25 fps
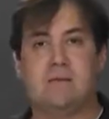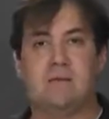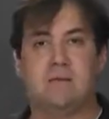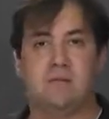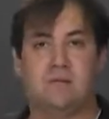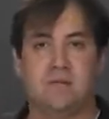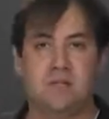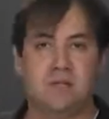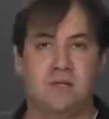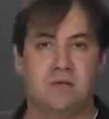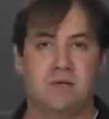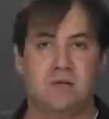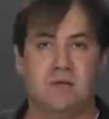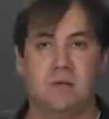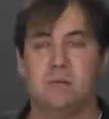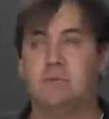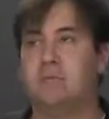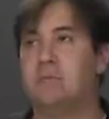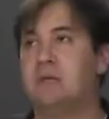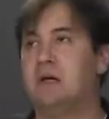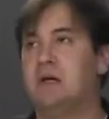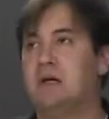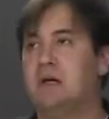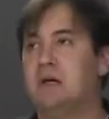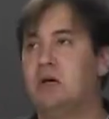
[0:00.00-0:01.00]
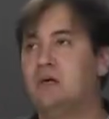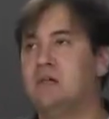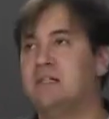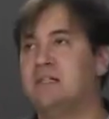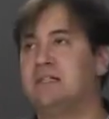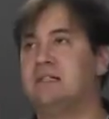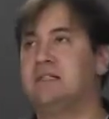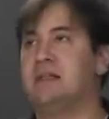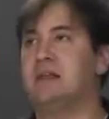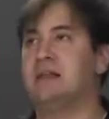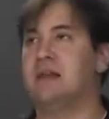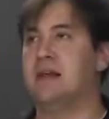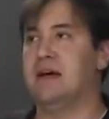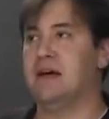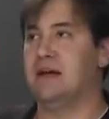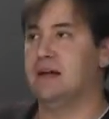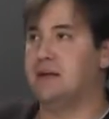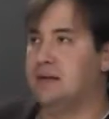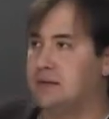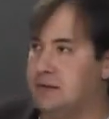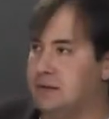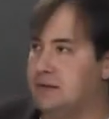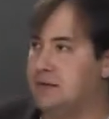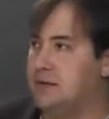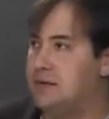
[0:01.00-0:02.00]
First of all, notice
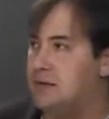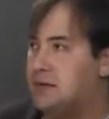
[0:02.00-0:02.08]
that